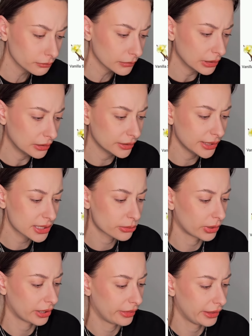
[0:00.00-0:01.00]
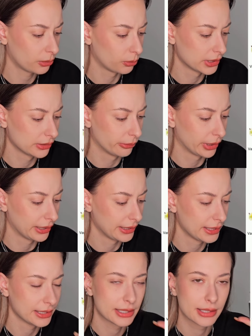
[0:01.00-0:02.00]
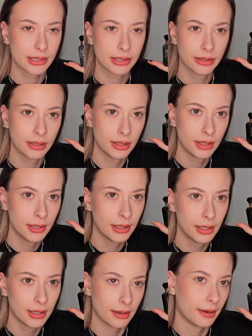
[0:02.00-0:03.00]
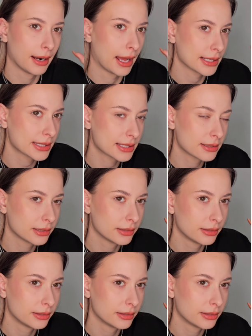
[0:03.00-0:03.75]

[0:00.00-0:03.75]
and this I think was released last